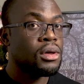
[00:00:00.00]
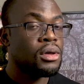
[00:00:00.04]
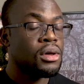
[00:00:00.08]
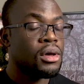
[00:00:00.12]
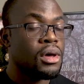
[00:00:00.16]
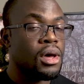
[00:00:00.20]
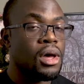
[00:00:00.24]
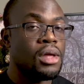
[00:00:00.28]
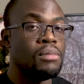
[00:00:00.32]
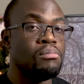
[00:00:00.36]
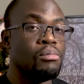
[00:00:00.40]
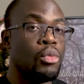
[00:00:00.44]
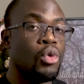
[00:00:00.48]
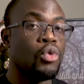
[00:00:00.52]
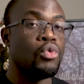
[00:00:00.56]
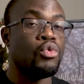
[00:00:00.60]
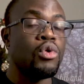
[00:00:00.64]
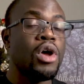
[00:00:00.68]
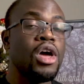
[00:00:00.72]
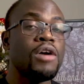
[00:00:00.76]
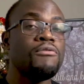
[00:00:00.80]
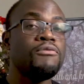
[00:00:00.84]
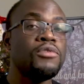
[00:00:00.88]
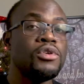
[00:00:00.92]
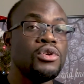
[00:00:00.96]
And more
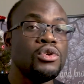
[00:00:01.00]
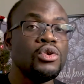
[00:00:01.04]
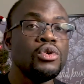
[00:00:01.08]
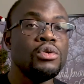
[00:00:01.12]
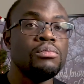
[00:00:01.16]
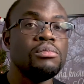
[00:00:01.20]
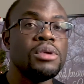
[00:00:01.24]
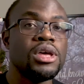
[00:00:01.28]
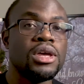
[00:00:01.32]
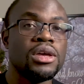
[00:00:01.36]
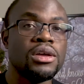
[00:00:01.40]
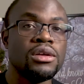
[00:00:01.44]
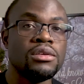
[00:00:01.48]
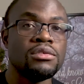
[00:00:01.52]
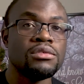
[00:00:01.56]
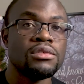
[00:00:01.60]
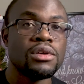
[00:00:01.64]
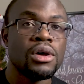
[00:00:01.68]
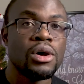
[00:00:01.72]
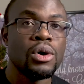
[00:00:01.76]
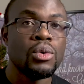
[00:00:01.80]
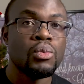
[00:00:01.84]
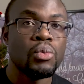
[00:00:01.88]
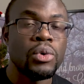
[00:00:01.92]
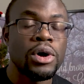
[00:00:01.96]
revenue means,
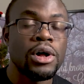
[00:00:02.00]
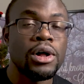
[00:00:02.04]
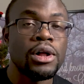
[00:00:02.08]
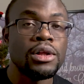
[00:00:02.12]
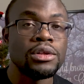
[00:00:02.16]
well,